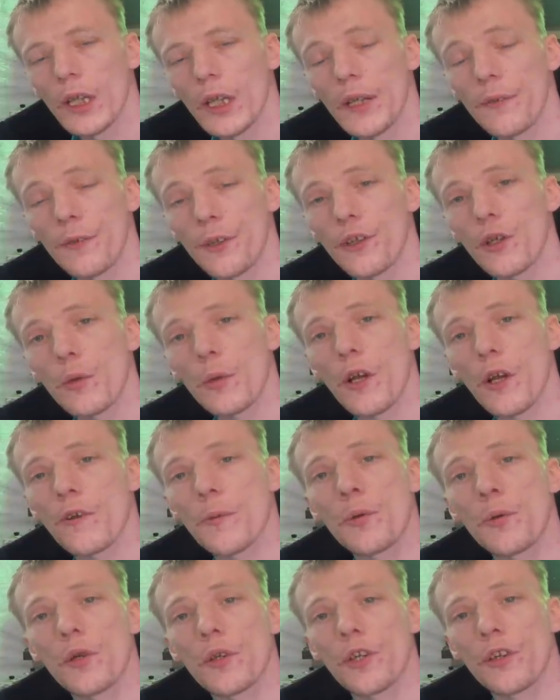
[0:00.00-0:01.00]
If you do want to
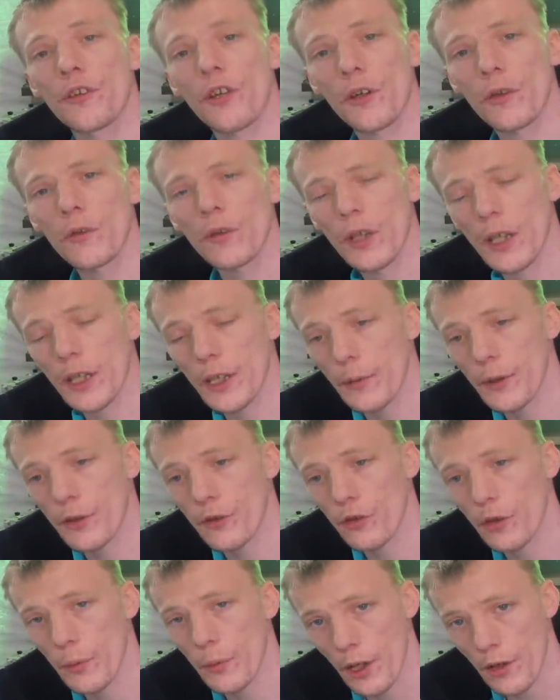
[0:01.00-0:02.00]
support the channel and you
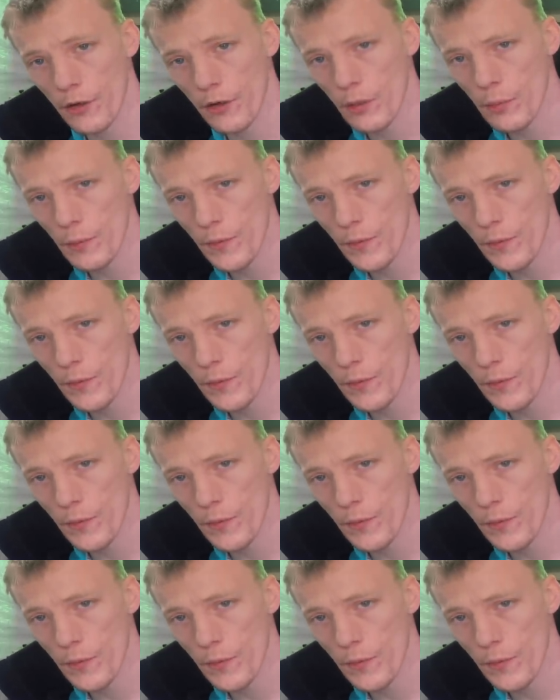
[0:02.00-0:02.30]
enjoy what I do,